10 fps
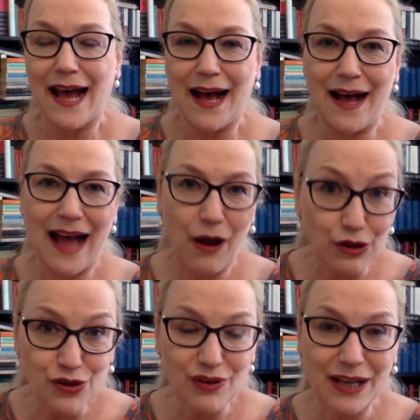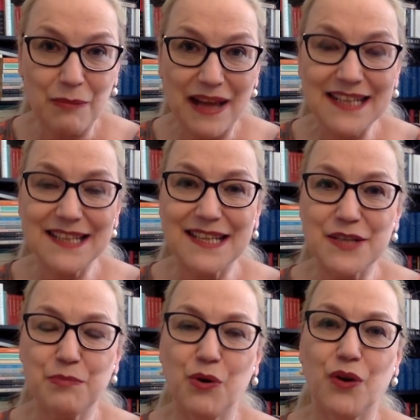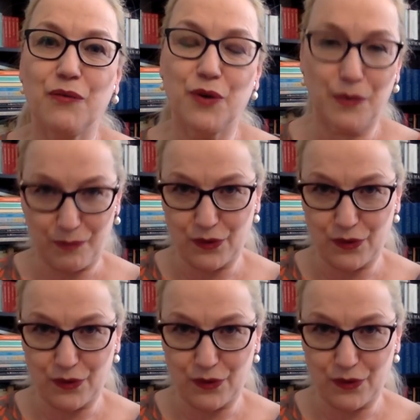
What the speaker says: I also recommended this book for